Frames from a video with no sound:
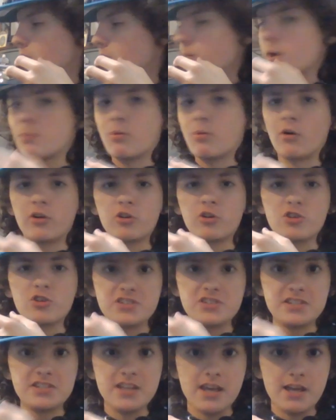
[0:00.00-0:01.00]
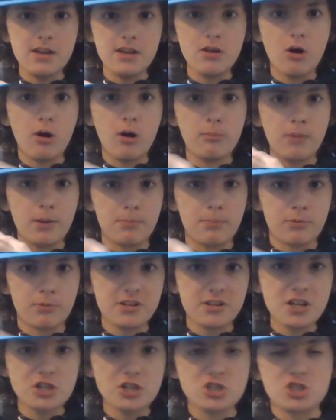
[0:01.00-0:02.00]
my players did on my
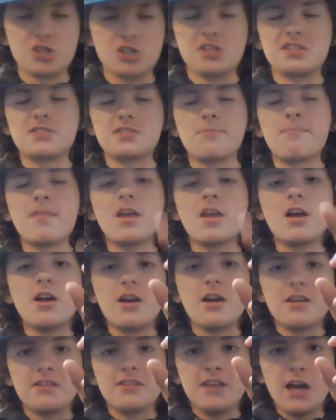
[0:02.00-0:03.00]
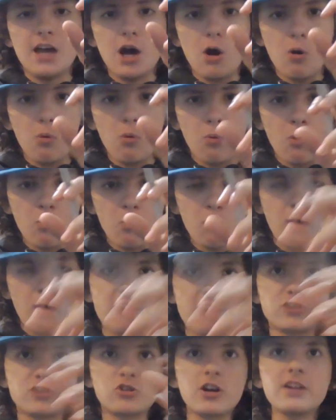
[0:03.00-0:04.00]
predictions. Now,
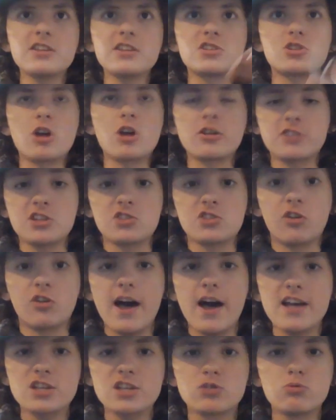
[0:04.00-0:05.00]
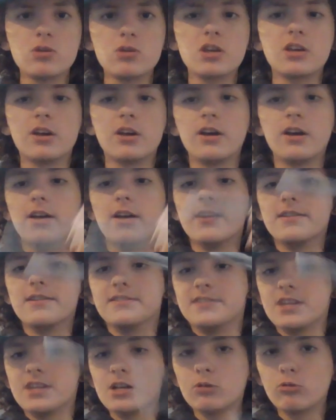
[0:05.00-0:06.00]
I tried to start this last week,
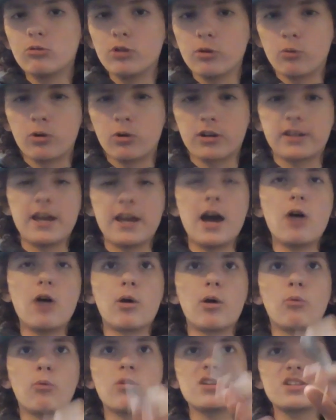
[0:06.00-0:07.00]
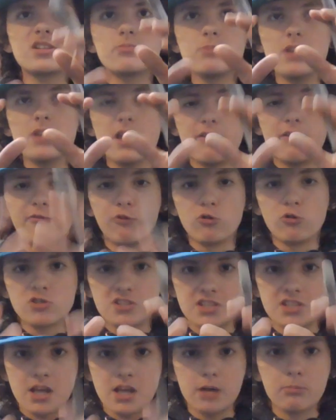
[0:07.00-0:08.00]
didn't really work out. I want it to be a full
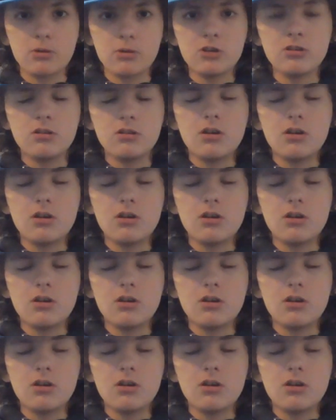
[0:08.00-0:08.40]
segment,